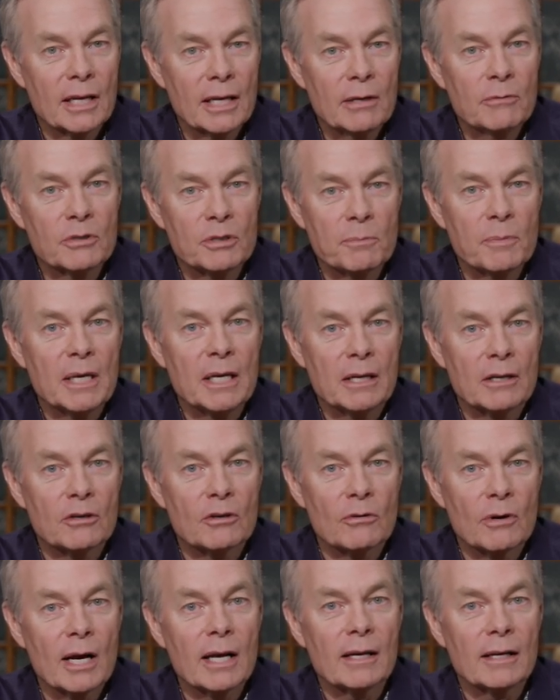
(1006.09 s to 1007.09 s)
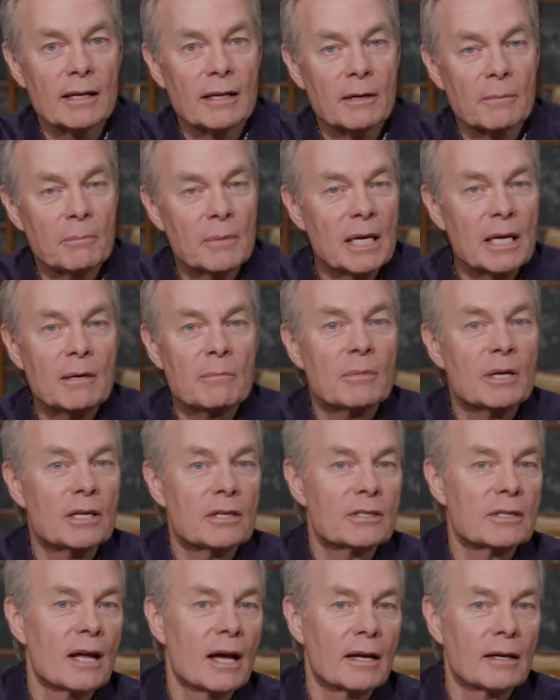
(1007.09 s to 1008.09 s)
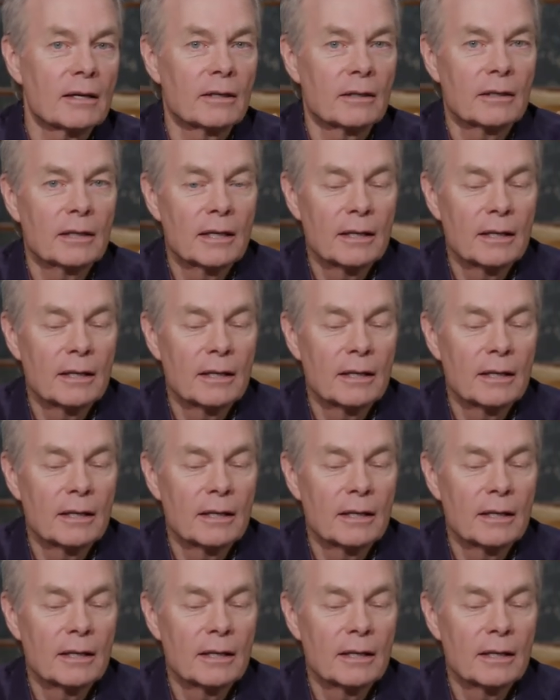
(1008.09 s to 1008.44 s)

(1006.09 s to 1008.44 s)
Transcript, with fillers: He was speaking directly to me, but it's not